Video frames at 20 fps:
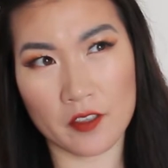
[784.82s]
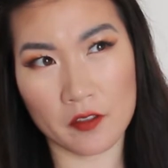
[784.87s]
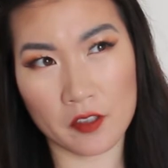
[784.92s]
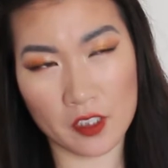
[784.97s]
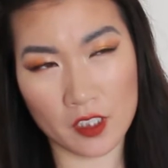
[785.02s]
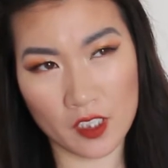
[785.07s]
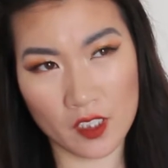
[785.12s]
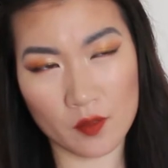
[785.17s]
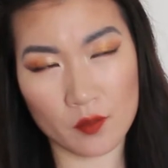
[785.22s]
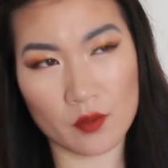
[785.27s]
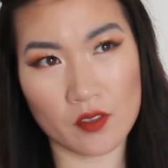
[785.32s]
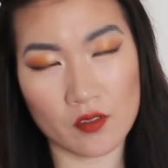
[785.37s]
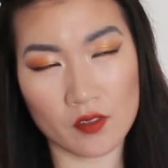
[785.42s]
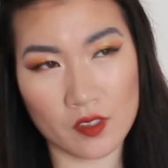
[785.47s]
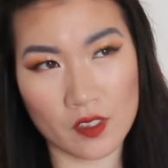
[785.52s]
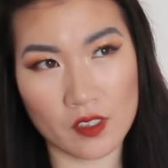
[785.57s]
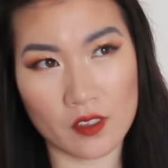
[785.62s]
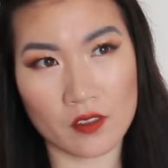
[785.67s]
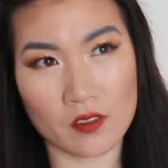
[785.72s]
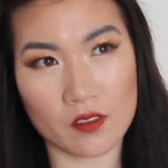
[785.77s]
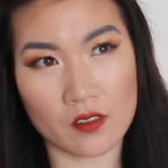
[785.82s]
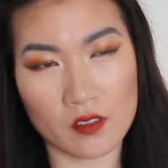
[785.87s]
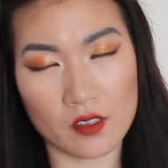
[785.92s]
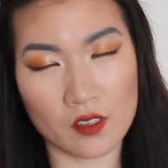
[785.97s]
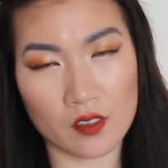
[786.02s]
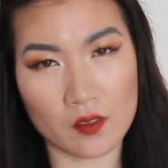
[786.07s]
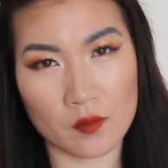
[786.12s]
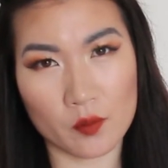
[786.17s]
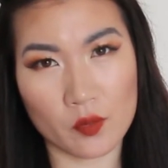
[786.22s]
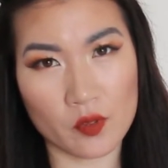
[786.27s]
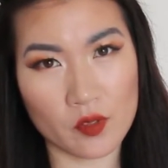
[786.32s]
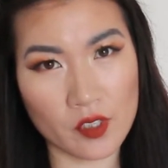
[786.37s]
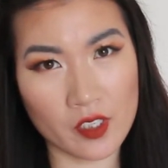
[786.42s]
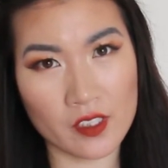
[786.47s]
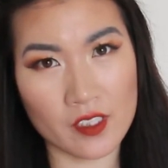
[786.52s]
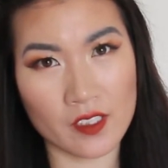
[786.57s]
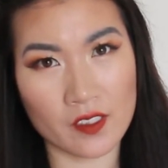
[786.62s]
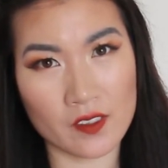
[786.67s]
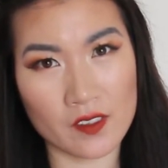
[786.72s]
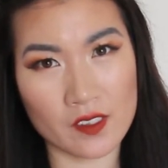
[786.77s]
will keep using their
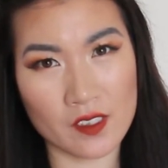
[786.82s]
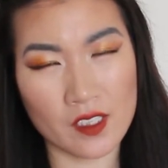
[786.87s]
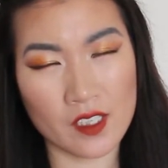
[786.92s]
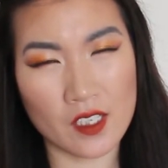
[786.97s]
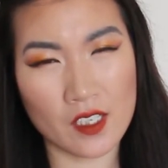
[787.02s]
products.